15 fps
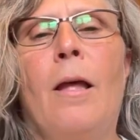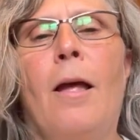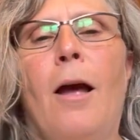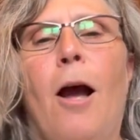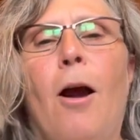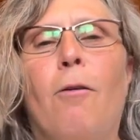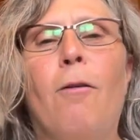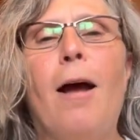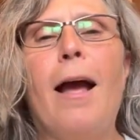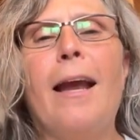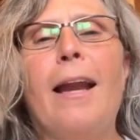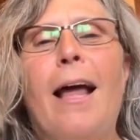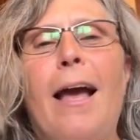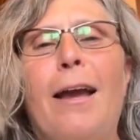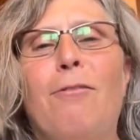All
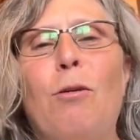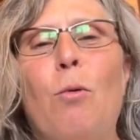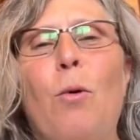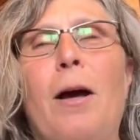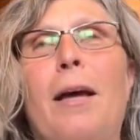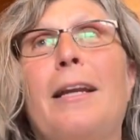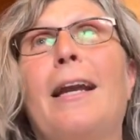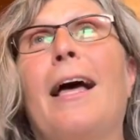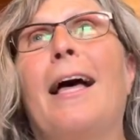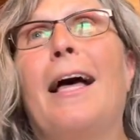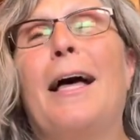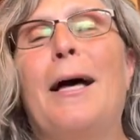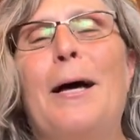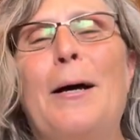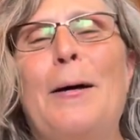right. Hi, everyone.
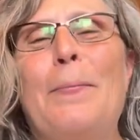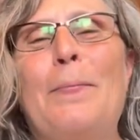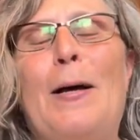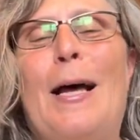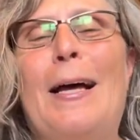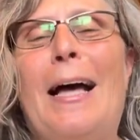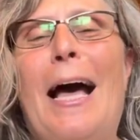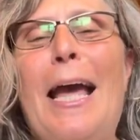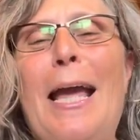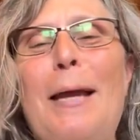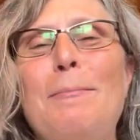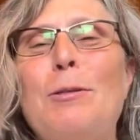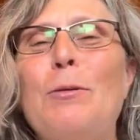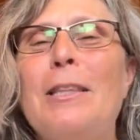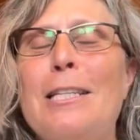I
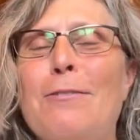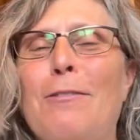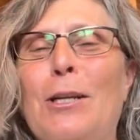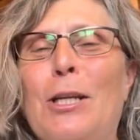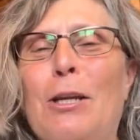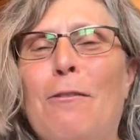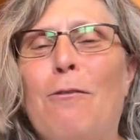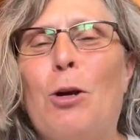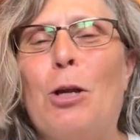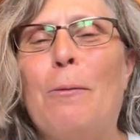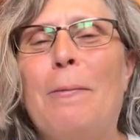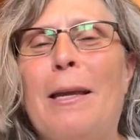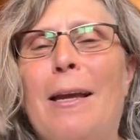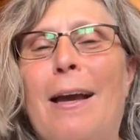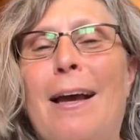am doing this video for you
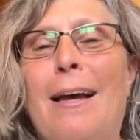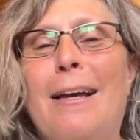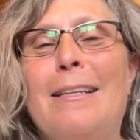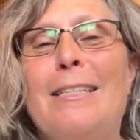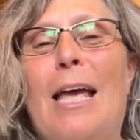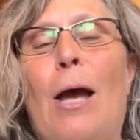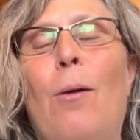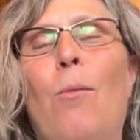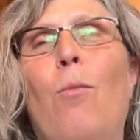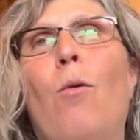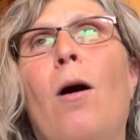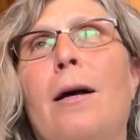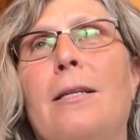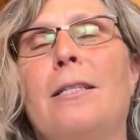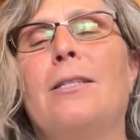because I
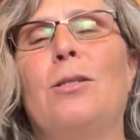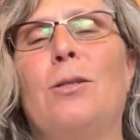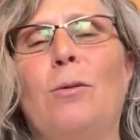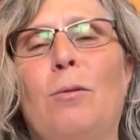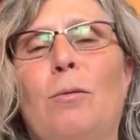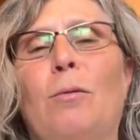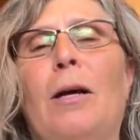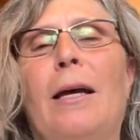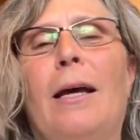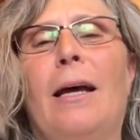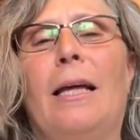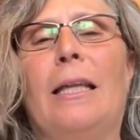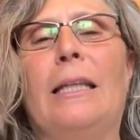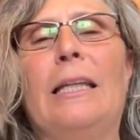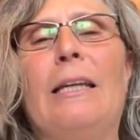want to
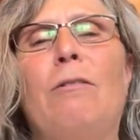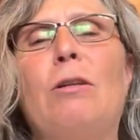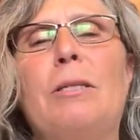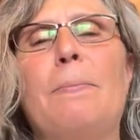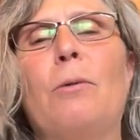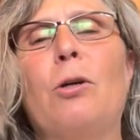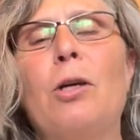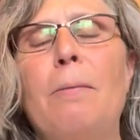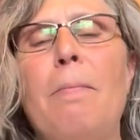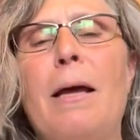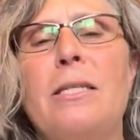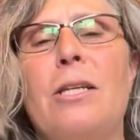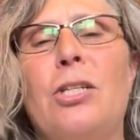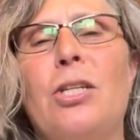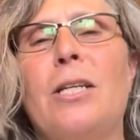leave you some good
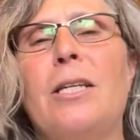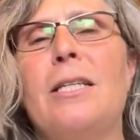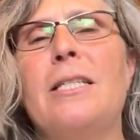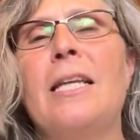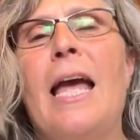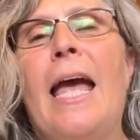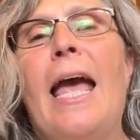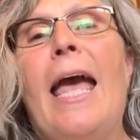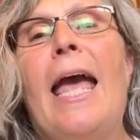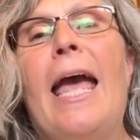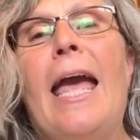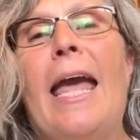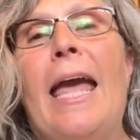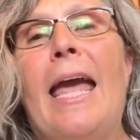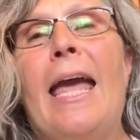messages.
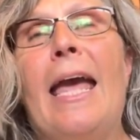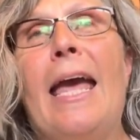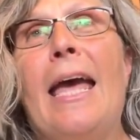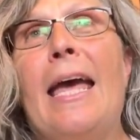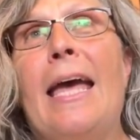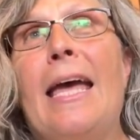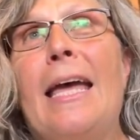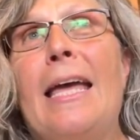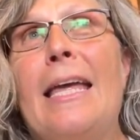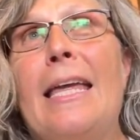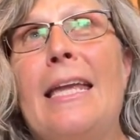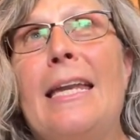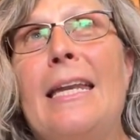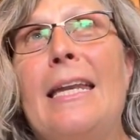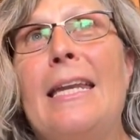
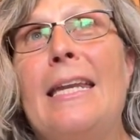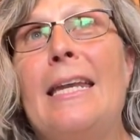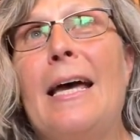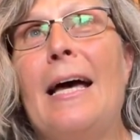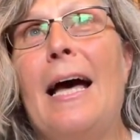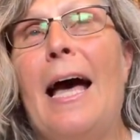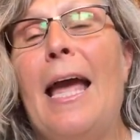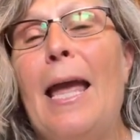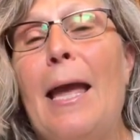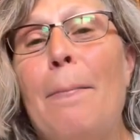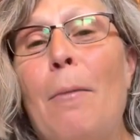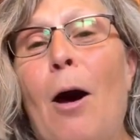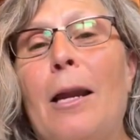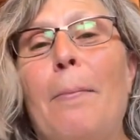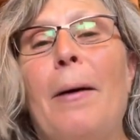And I am
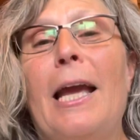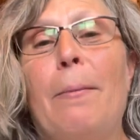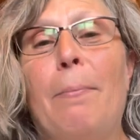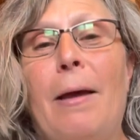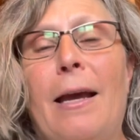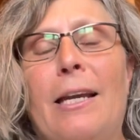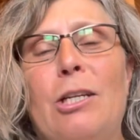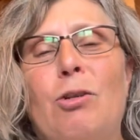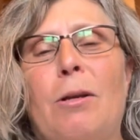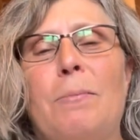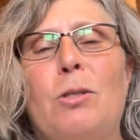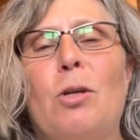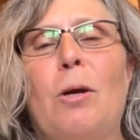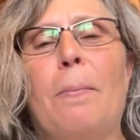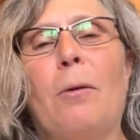on a bike packing trip,
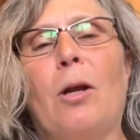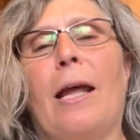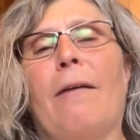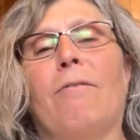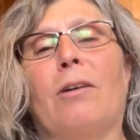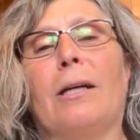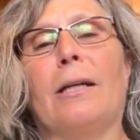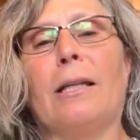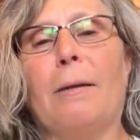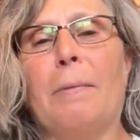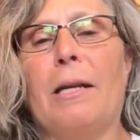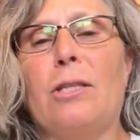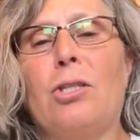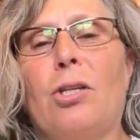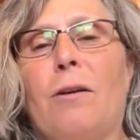so I'm going to have very
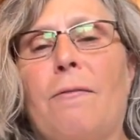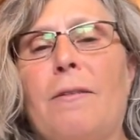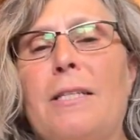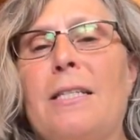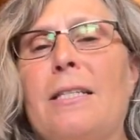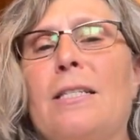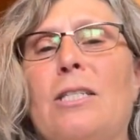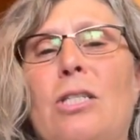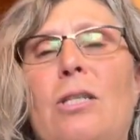limited services.